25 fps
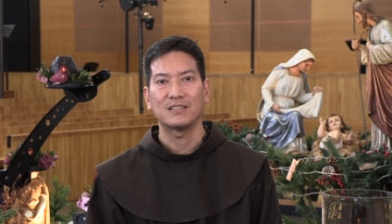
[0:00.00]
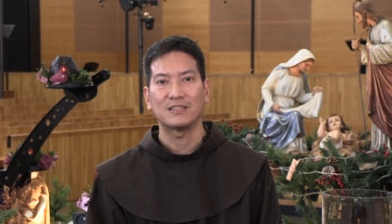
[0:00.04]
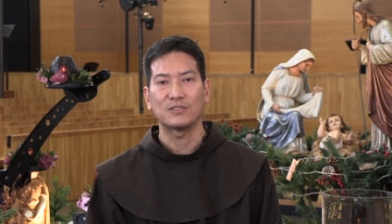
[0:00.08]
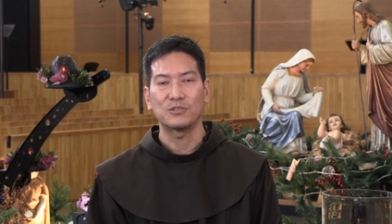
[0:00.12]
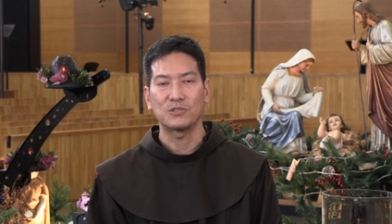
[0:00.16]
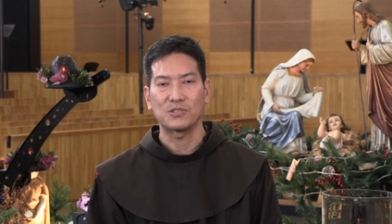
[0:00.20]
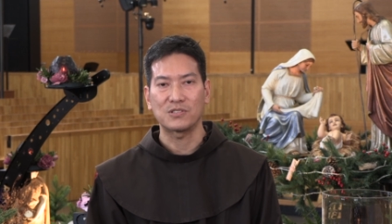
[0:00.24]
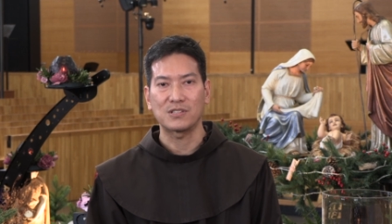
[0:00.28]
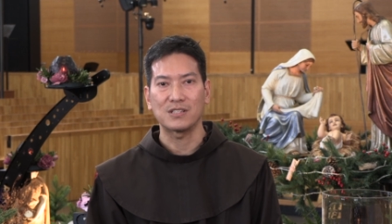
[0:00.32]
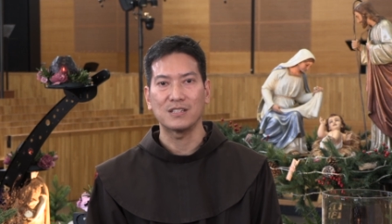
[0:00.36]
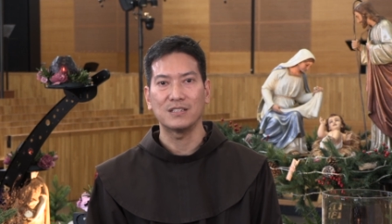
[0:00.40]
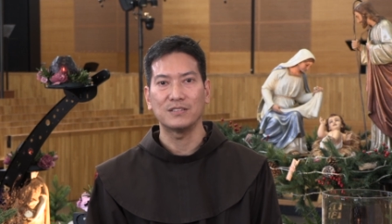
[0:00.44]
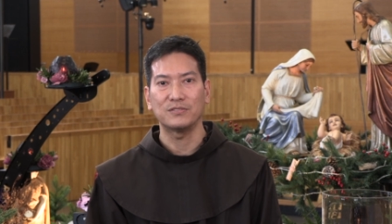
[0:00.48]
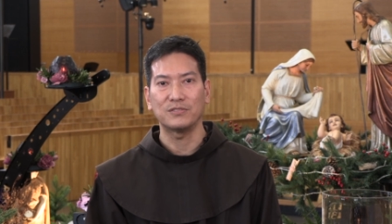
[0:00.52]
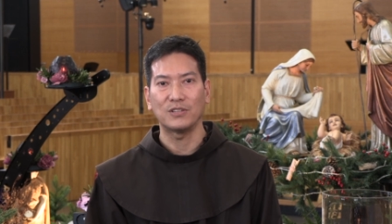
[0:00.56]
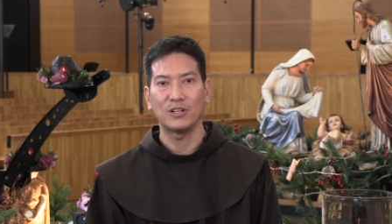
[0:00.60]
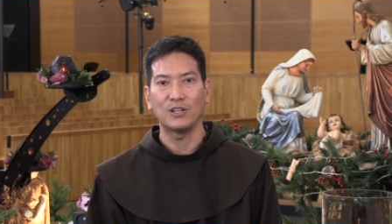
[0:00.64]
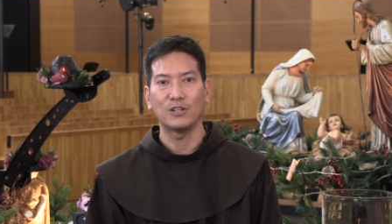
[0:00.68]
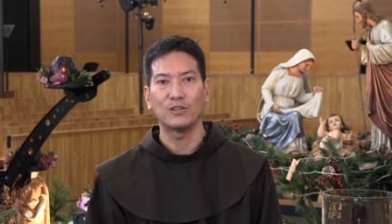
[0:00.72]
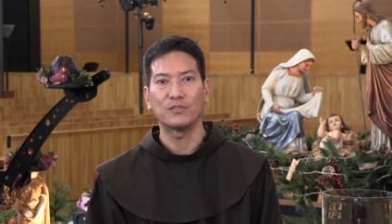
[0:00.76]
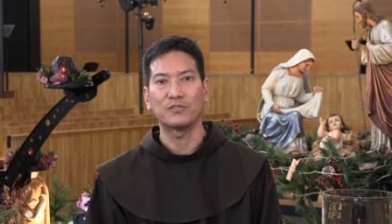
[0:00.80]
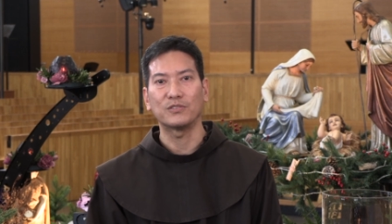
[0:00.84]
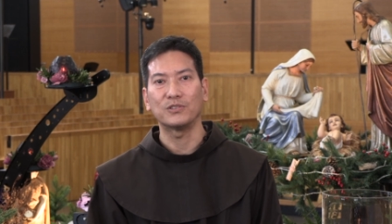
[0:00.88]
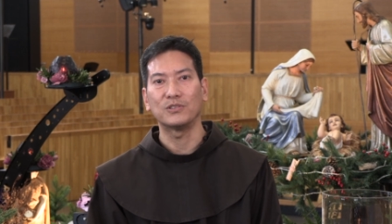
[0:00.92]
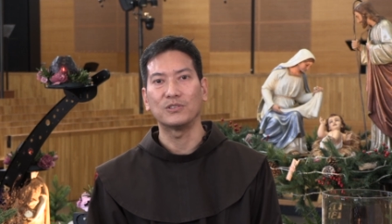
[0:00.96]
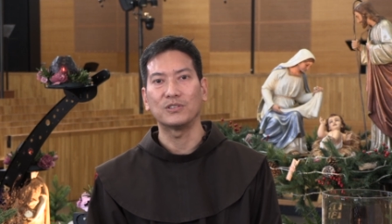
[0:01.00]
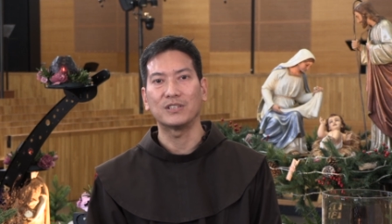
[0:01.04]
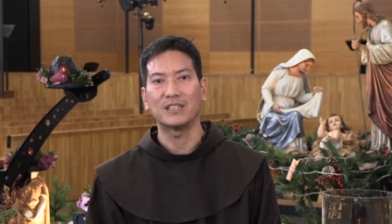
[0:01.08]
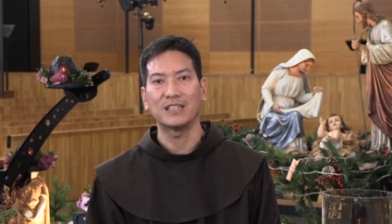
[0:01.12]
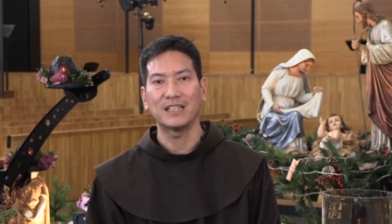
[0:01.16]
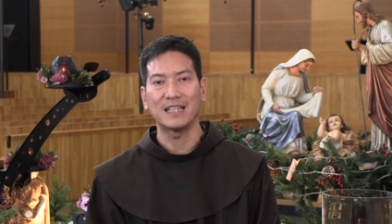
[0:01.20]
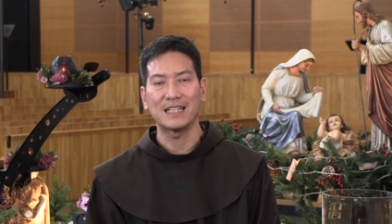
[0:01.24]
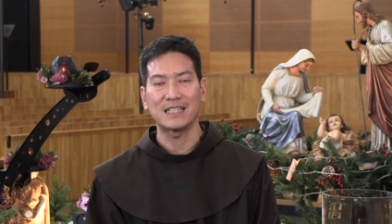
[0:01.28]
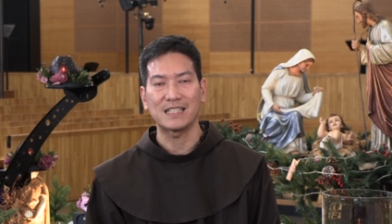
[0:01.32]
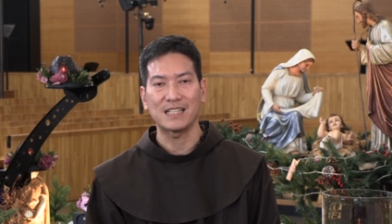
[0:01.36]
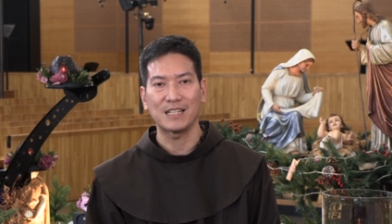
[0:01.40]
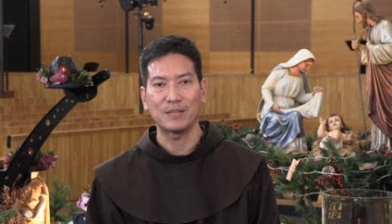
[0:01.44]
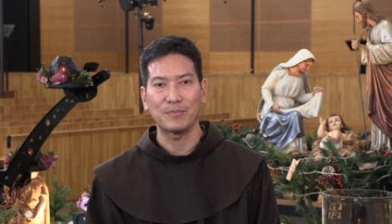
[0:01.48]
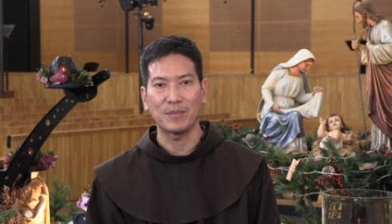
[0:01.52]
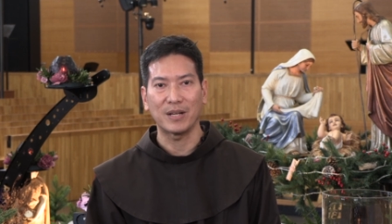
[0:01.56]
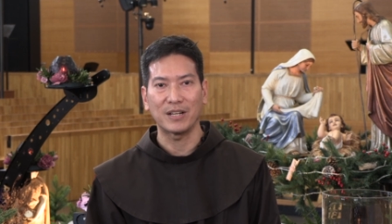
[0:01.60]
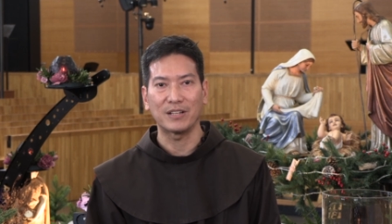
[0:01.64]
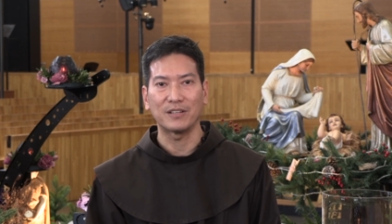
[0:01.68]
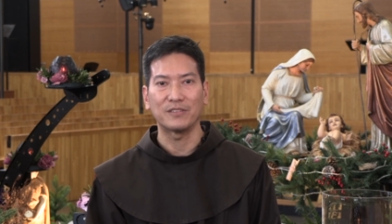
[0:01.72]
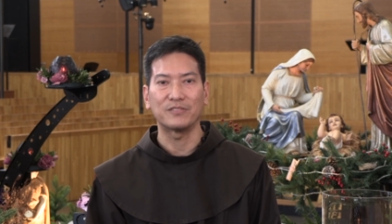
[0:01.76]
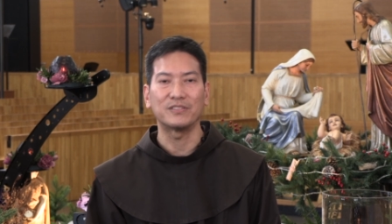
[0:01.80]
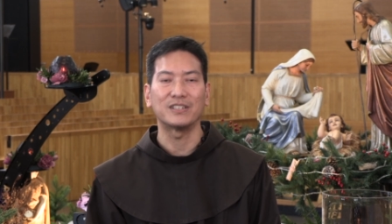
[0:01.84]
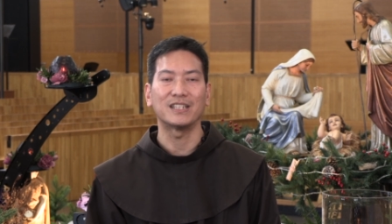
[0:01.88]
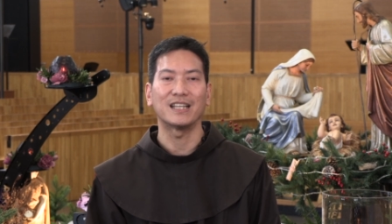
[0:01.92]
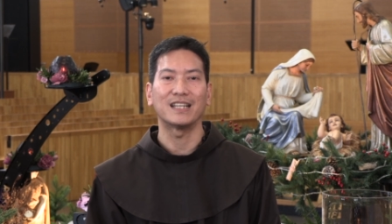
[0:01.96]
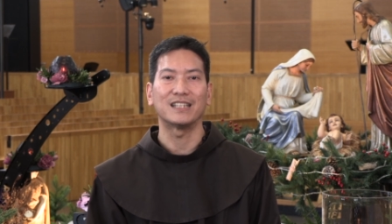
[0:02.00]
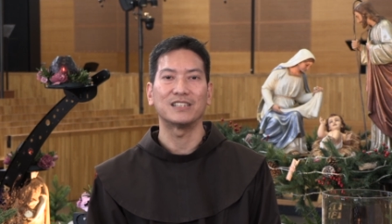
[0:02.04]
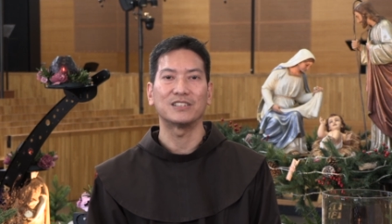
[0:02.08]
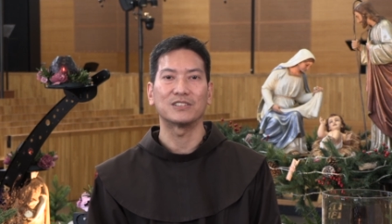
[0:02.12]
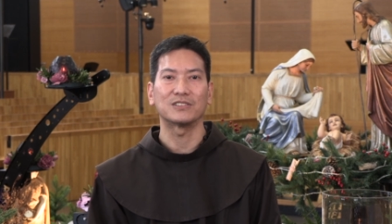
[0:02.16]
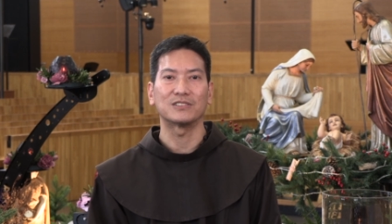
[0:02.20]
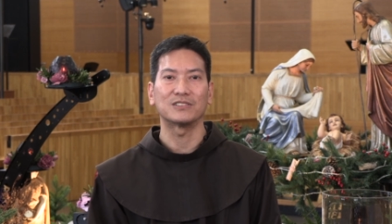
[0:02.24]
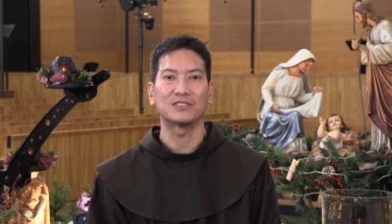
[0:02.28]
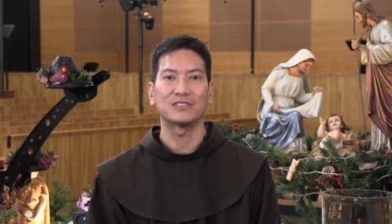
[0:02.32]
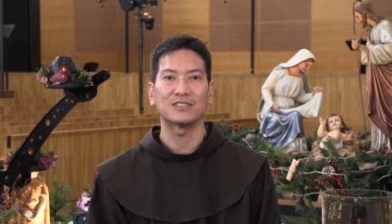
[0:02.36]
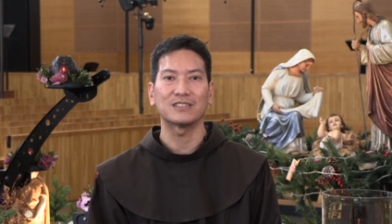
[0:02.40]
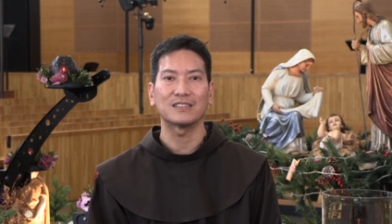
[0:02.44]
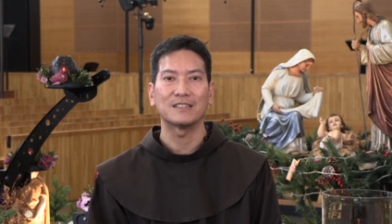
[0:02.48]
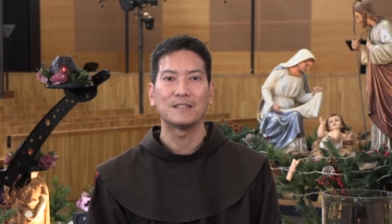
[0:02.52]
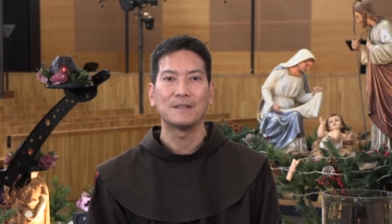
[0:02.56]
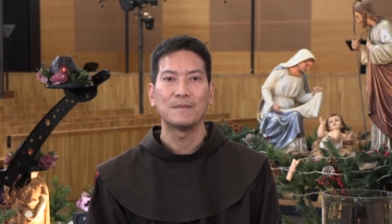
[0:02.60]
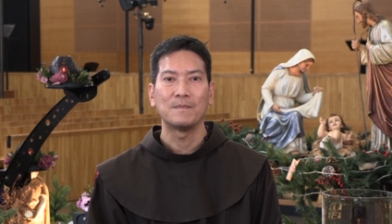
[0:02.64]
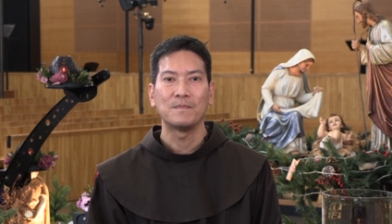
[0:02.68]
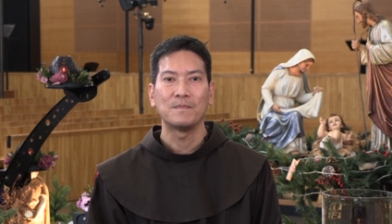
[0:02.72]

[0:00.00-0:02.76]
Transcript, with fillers: to serve all of you here at St. Mary of the Angels.